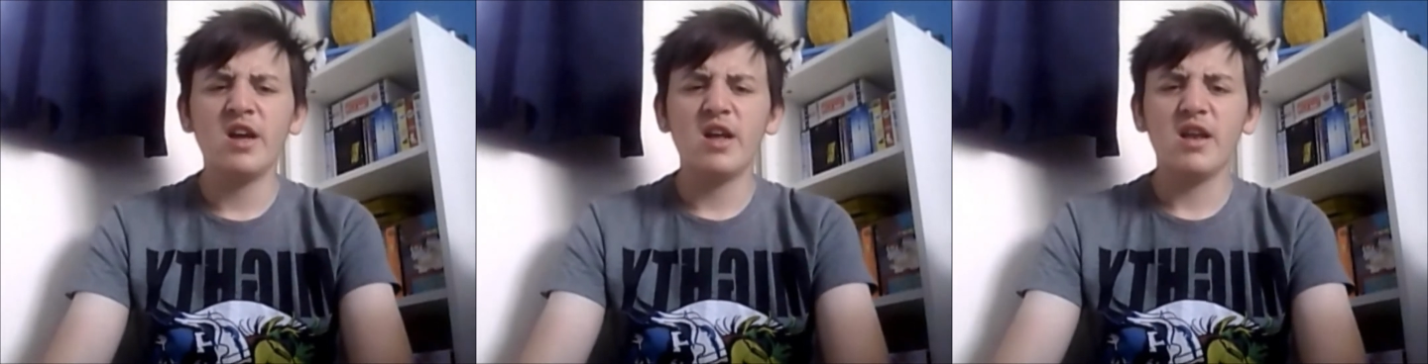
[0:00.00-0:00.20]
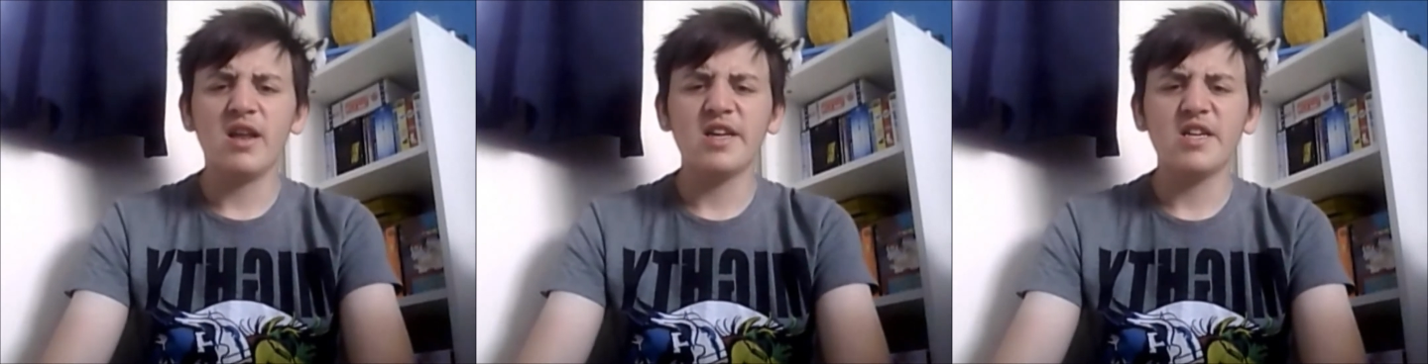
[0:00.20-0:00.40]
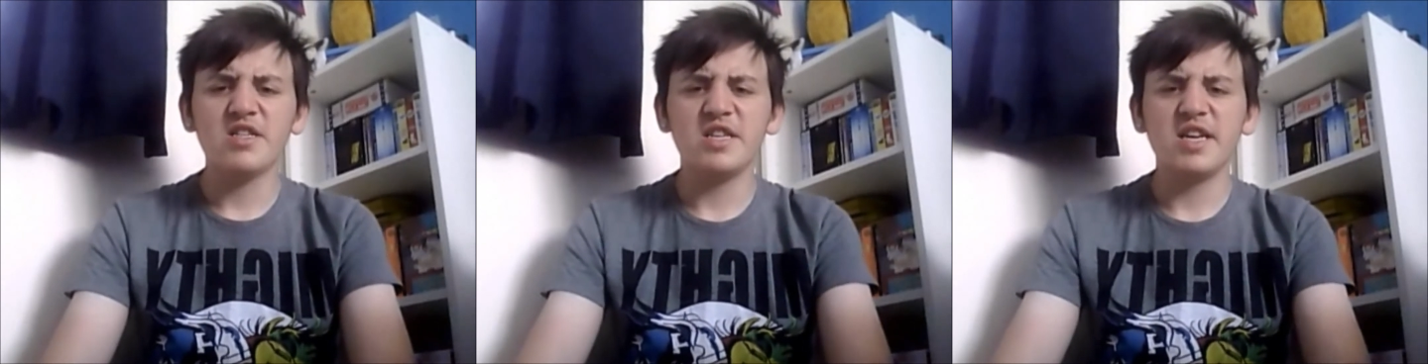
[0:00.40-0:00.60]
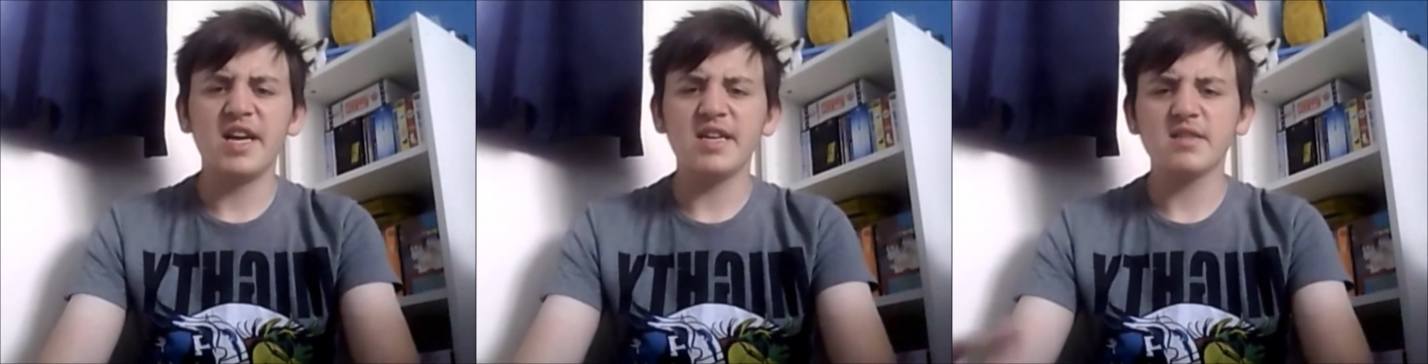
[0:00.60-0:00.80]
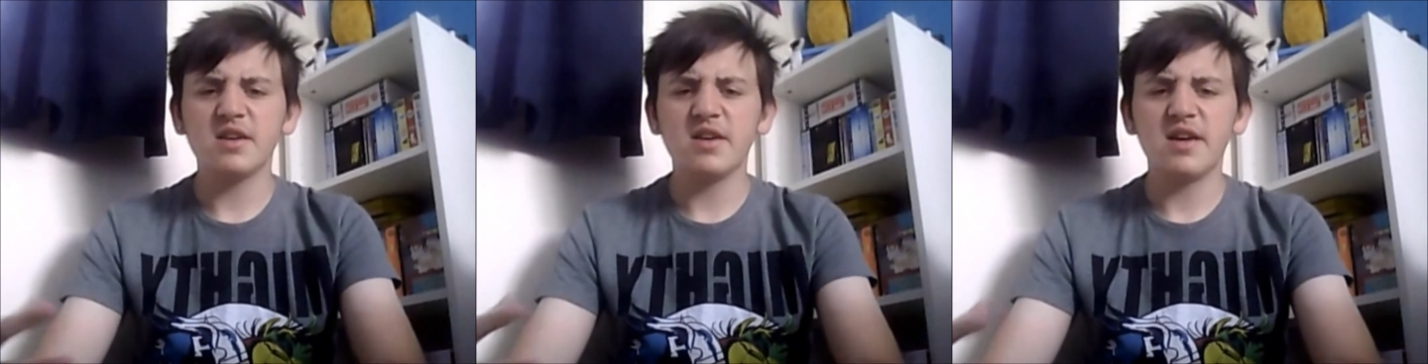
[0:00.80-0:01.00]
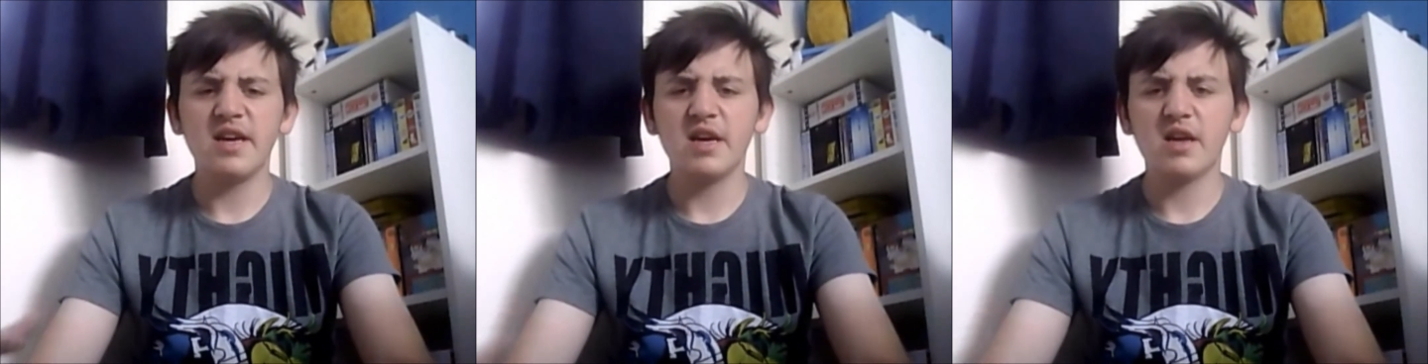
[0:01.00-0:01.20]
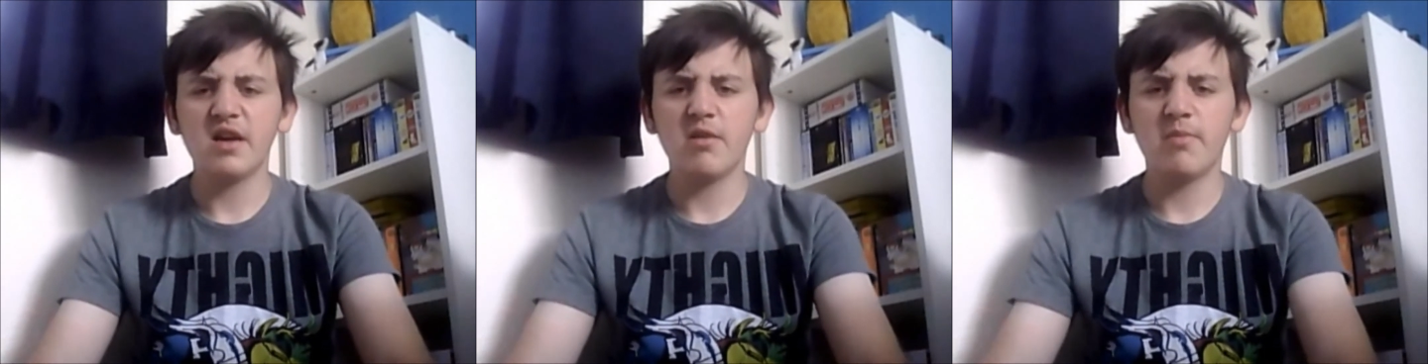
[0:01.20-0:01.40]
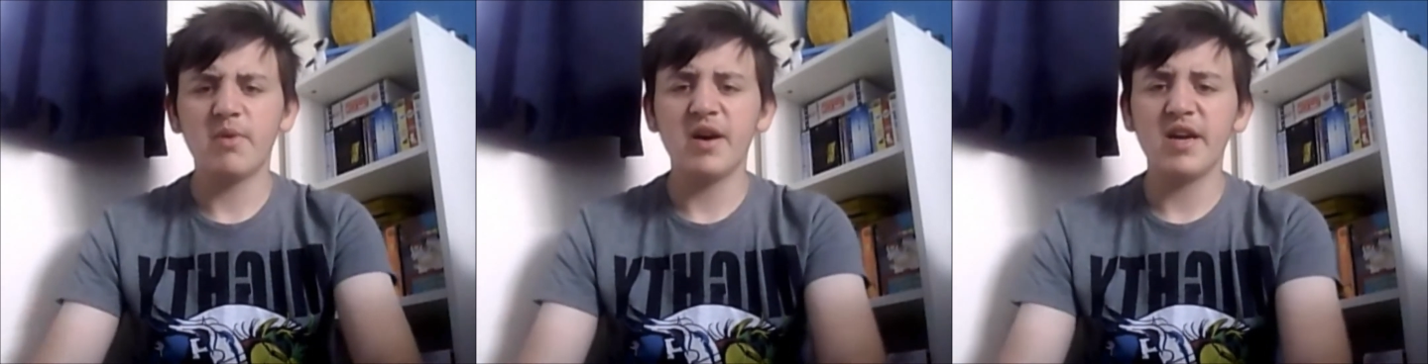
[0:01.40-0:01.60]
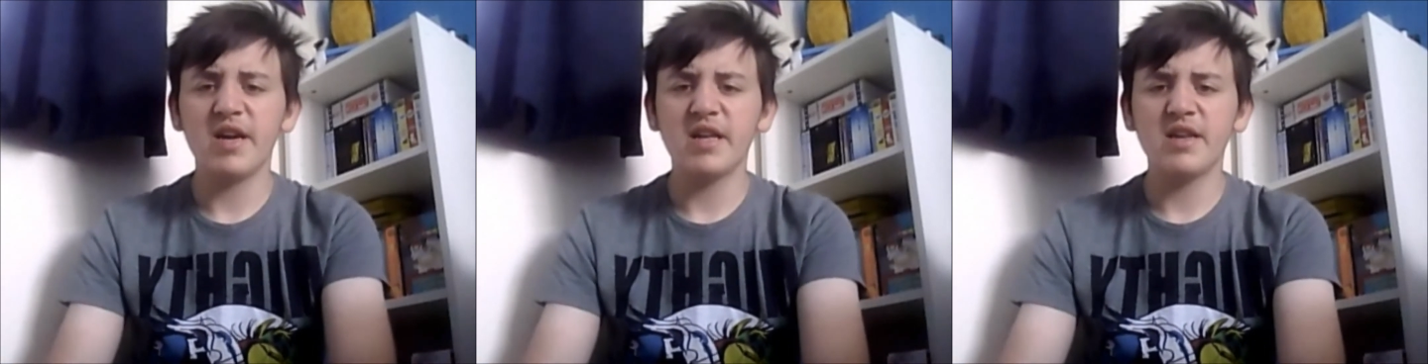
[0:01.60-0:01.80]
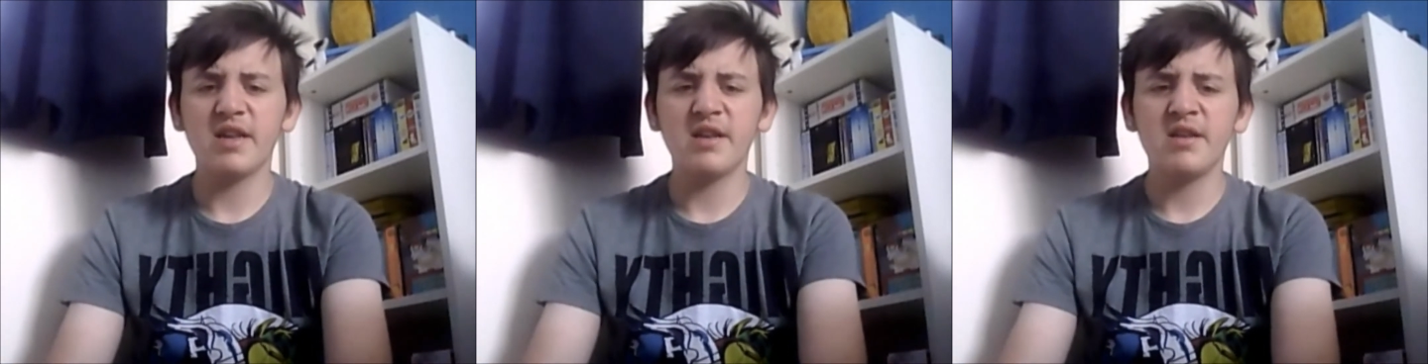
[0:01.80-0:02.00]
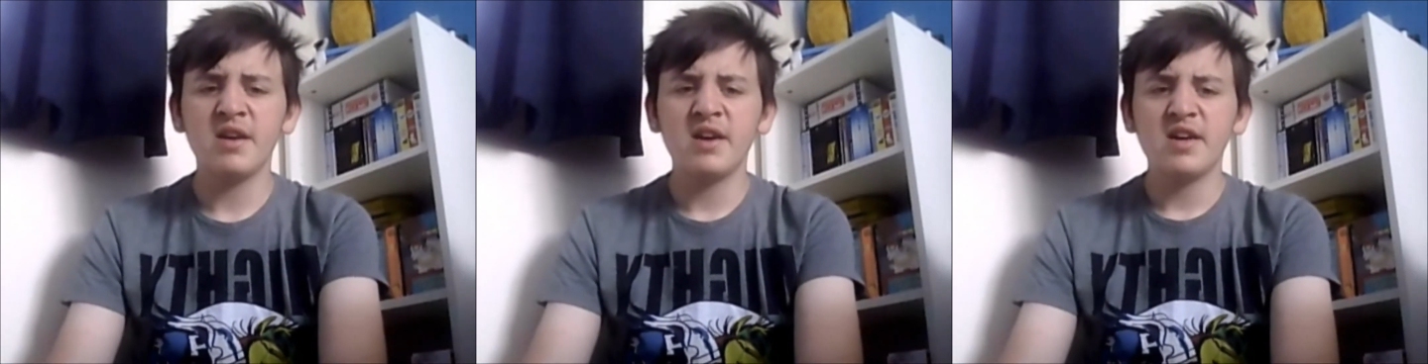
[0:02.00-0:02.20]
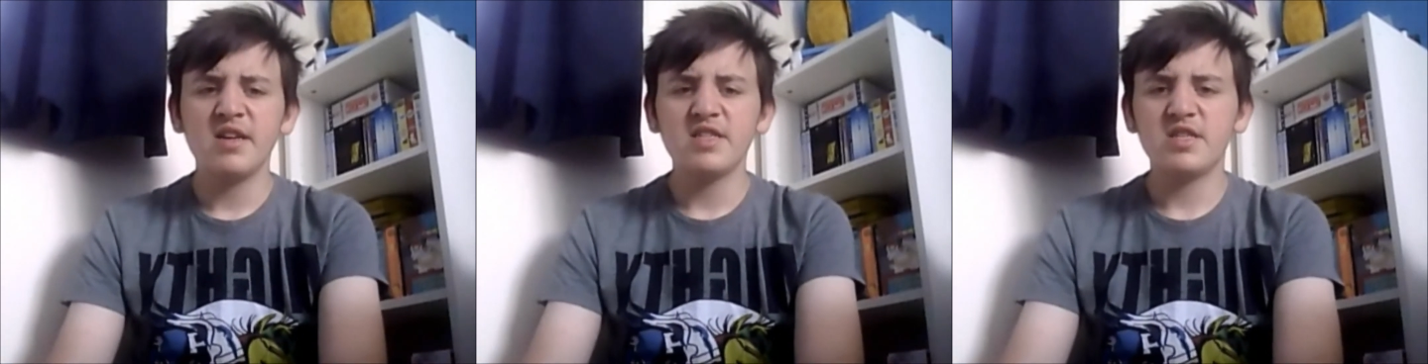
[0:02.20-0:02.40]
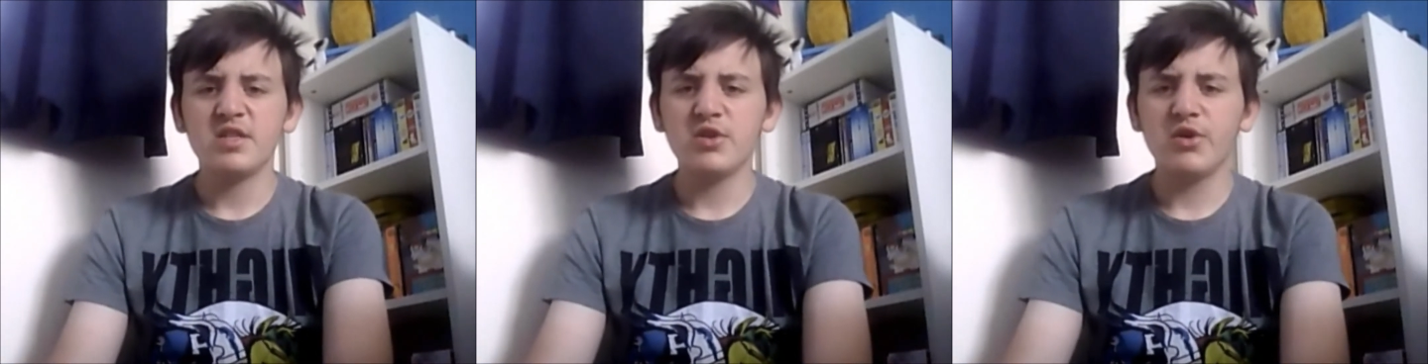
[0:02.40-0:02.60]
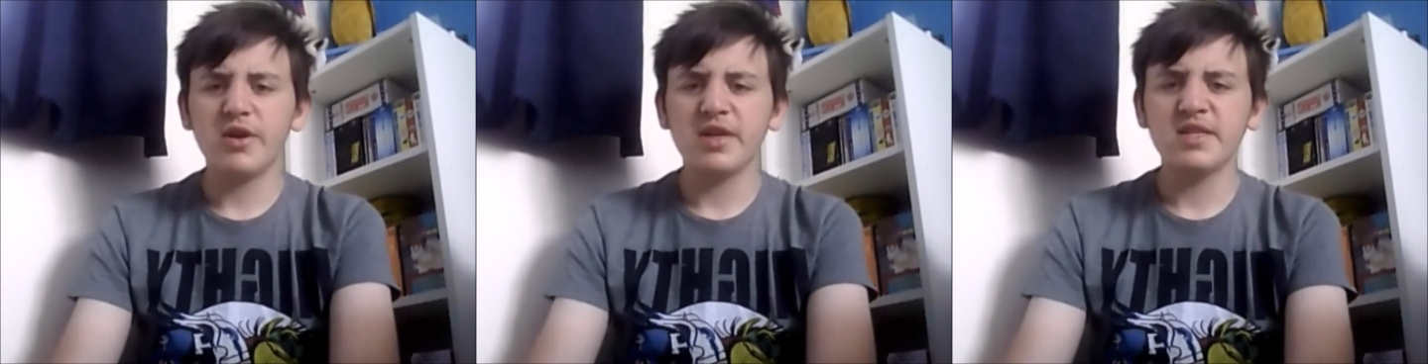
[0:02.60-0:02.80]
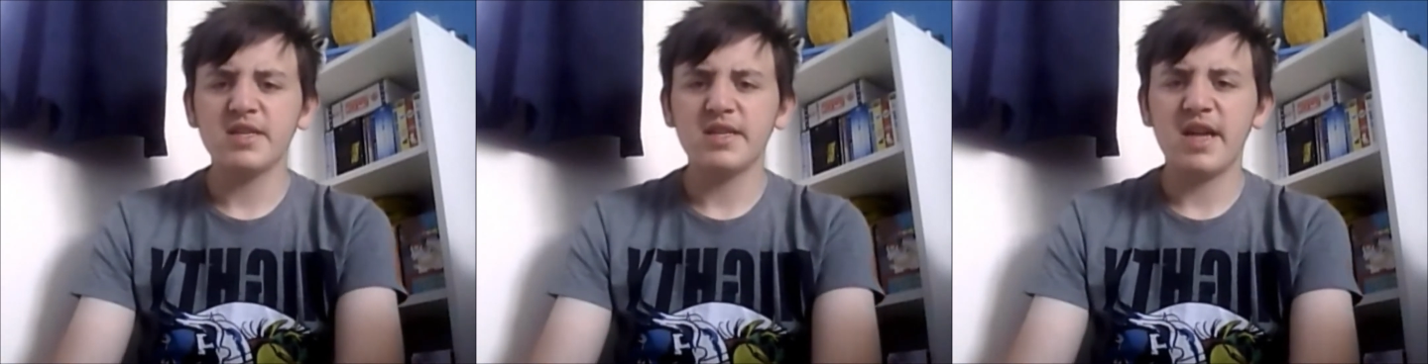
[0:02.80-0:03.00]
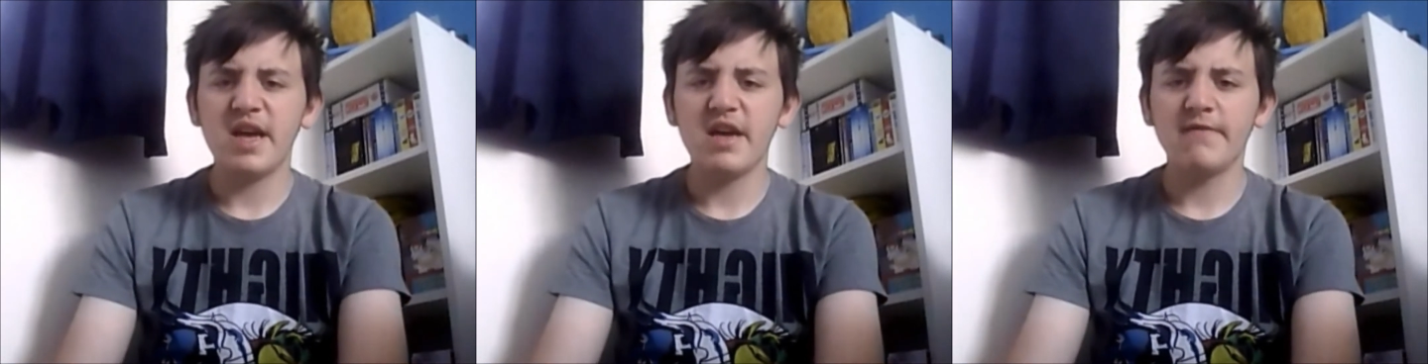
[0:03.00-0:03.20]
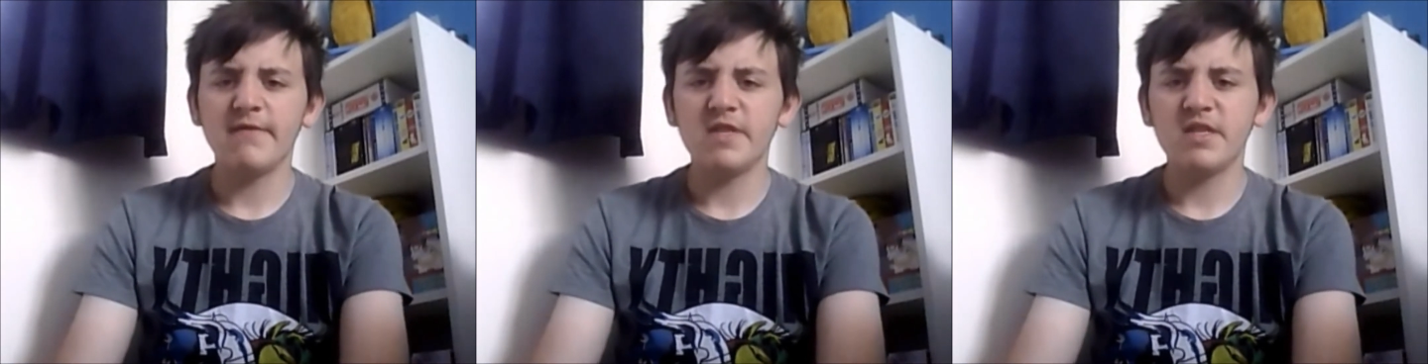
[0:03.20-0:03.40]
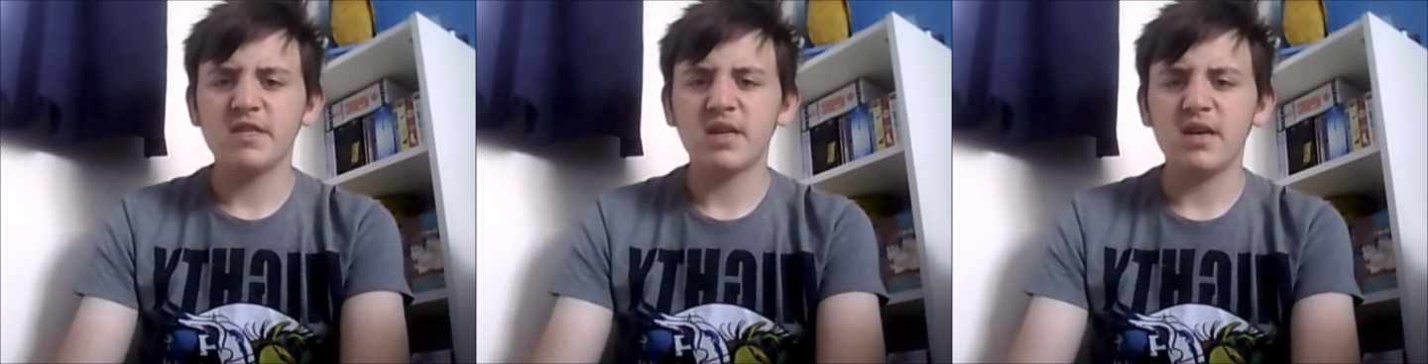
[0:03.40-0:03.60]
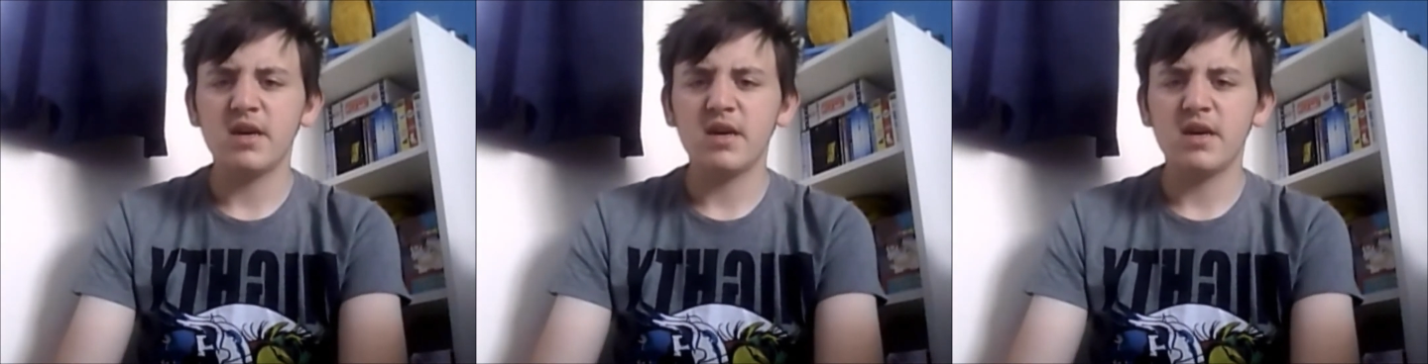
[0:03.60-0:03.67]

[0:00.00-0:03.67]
Like, she has her hit girl bike, and then she's talking to Dave, and she's like,